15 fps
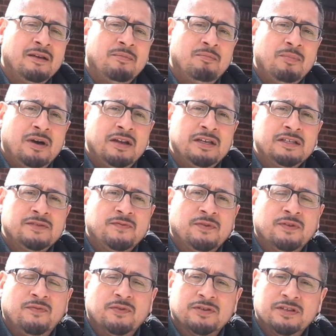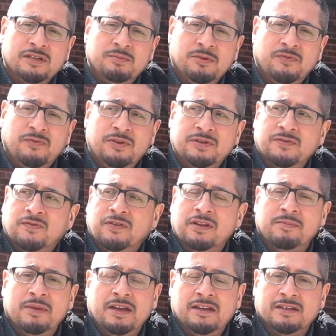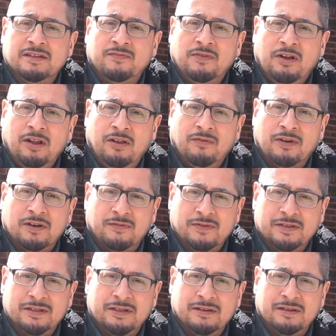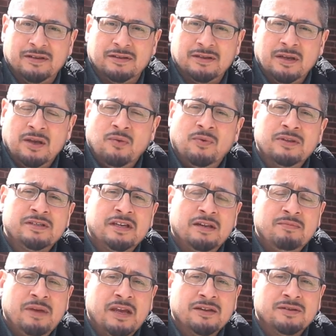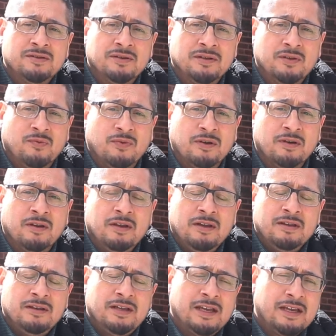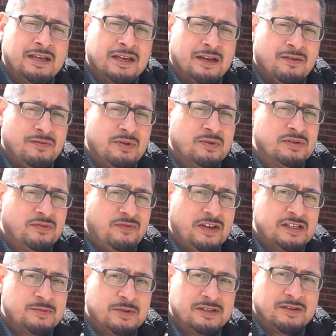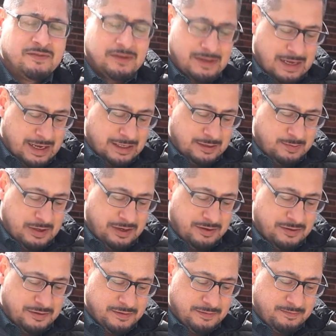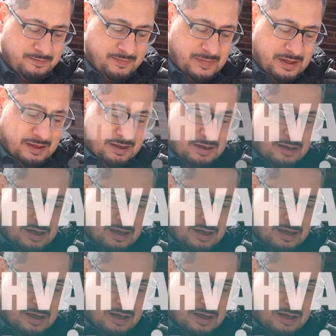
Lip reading: monies for the foreseeable future for the maintenance of all of our facilities. Once again, making sure that we're taking care of those investments of the taxpayers.